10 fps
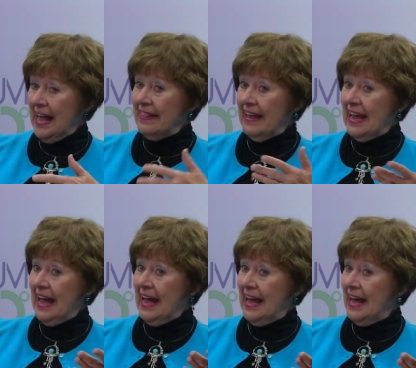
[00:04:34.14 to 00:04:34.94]
and they
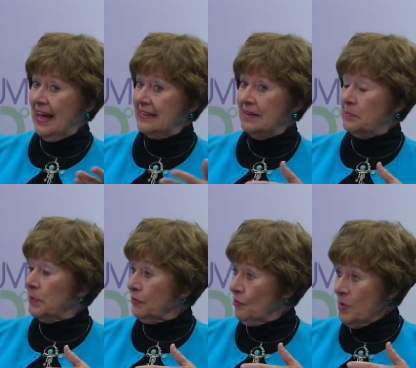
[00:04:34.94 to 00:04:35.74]
had
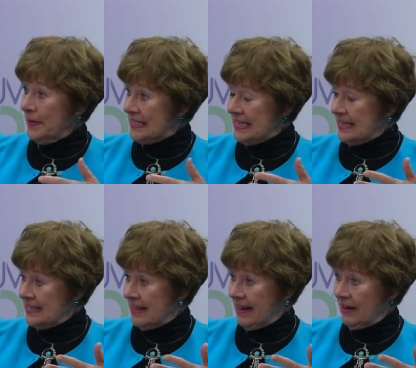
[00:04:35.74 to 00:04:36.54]

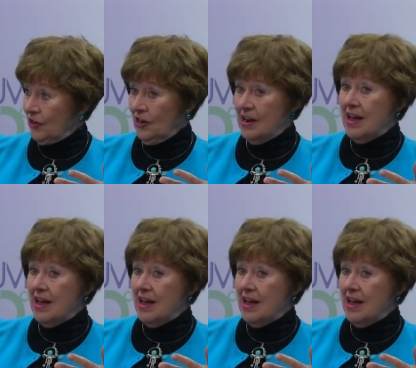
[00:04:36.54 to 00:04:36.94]
performances there. They